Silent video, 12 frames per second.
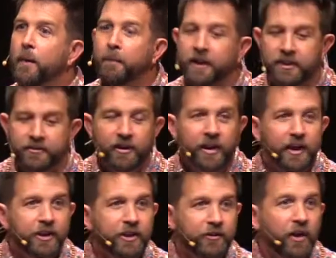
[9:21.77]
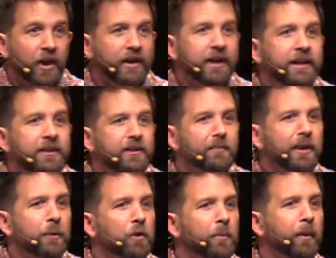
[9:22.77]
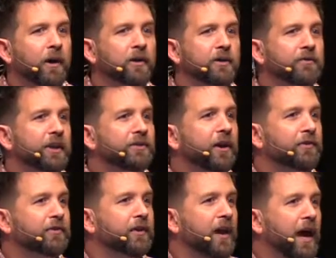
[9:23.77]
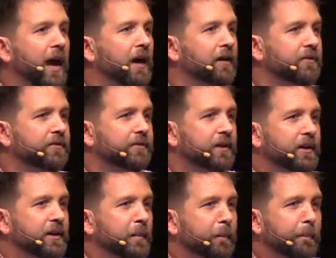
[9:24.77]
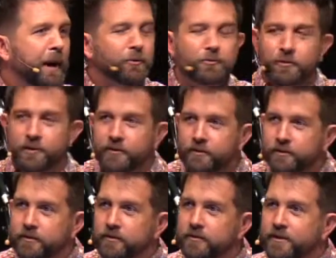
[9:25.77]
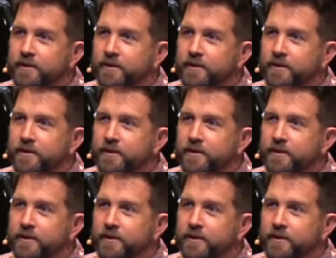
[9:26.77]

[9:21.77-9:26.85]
but it's this kingdom that we're a part of that doesn't have boundaries.